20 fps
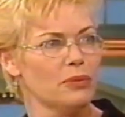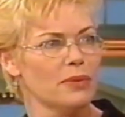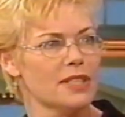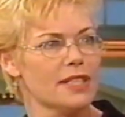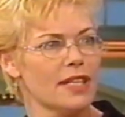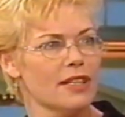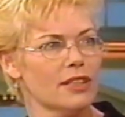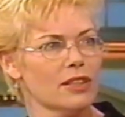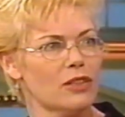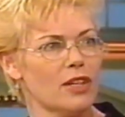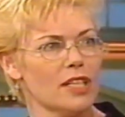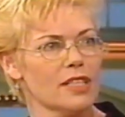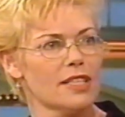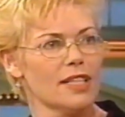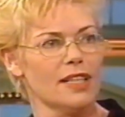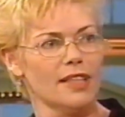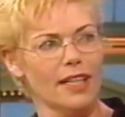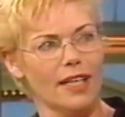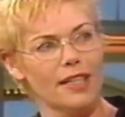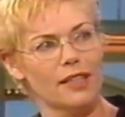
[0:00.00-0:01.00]
We sailed across the
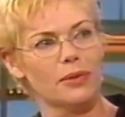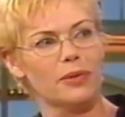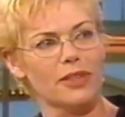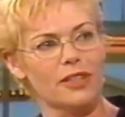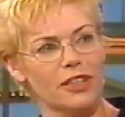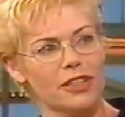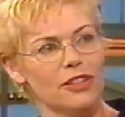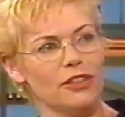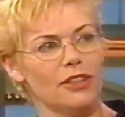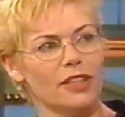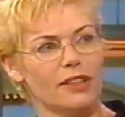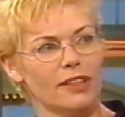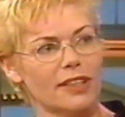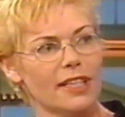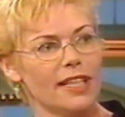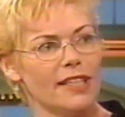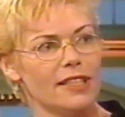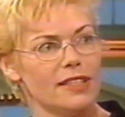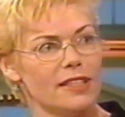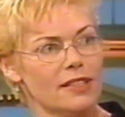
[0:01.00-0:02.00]
Atlantic with our two little
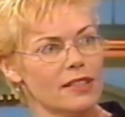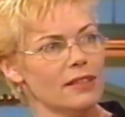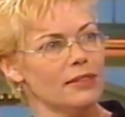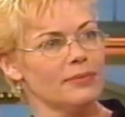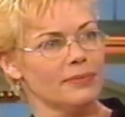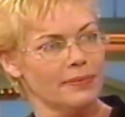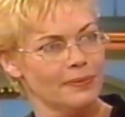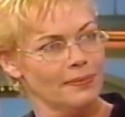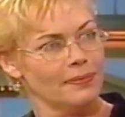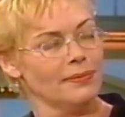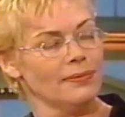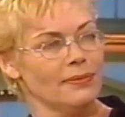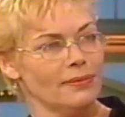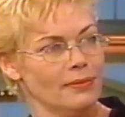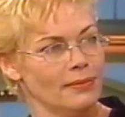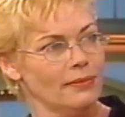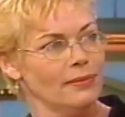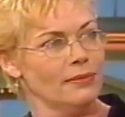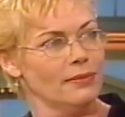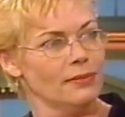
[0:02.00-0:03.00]
kids.
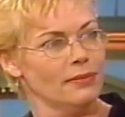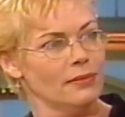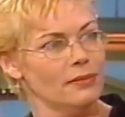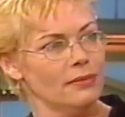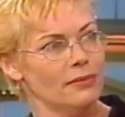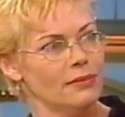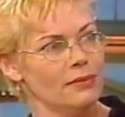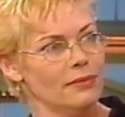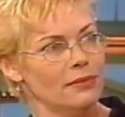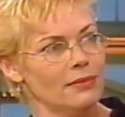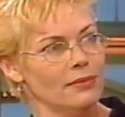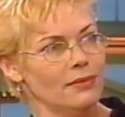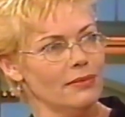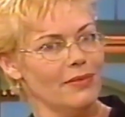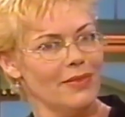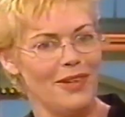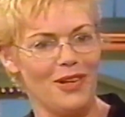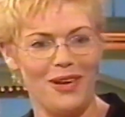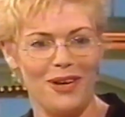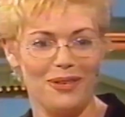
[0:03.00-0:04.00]
Are you kidding me?
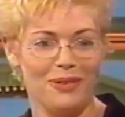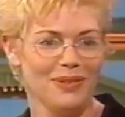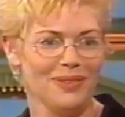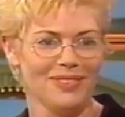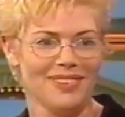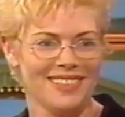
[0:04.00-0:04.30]
No.